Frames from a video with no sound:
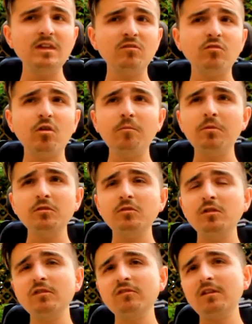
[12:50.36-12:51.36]
top
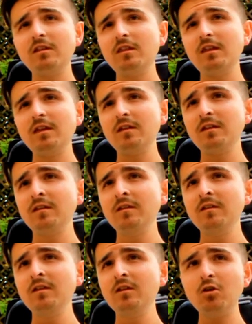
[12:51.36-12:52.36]
podcaster, like
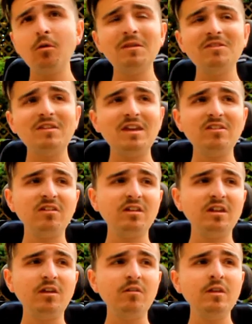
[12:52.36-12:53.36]
commentator, you
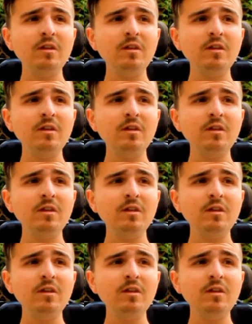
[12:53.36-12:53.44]
know.